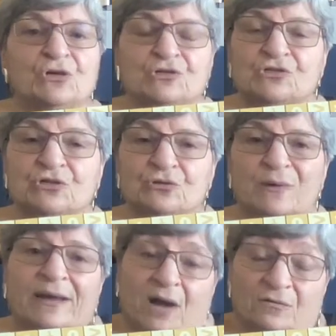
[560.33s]
to
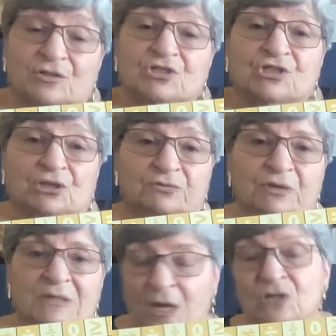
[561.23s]
encourage
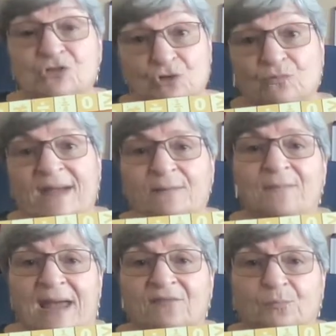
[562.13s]
children to write
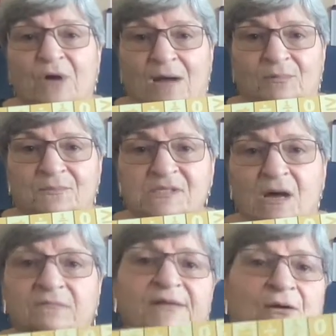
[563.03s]
math problems
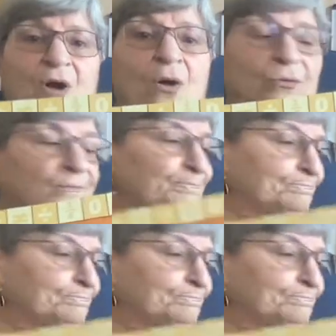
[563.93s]
of their own.